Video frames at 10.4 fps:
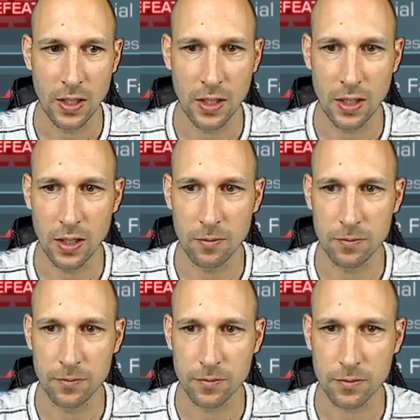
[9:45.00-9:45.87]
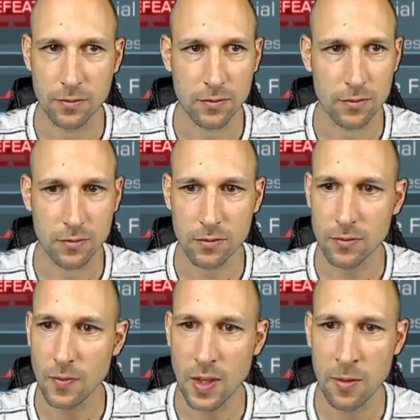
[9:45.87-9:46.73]

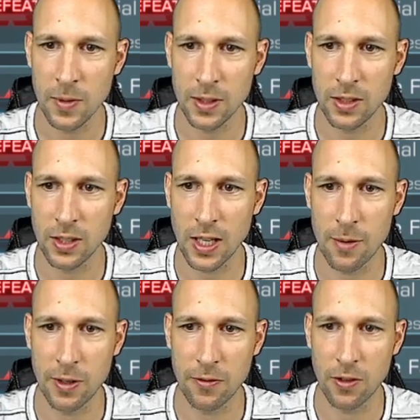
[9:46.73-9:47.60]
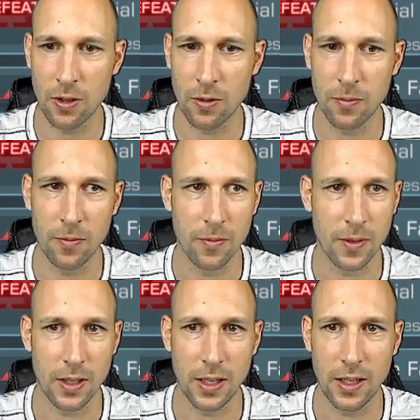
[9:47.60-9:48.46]
but this is coming from
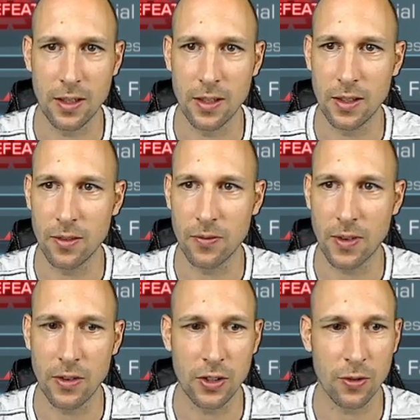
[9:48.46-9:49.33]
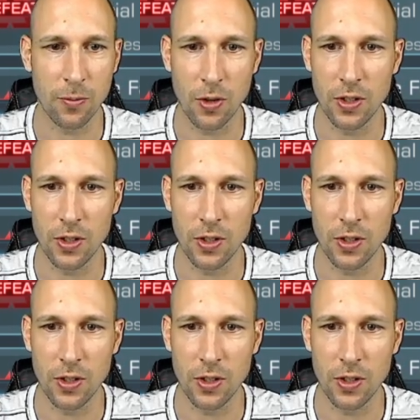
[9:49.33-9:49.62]
a very small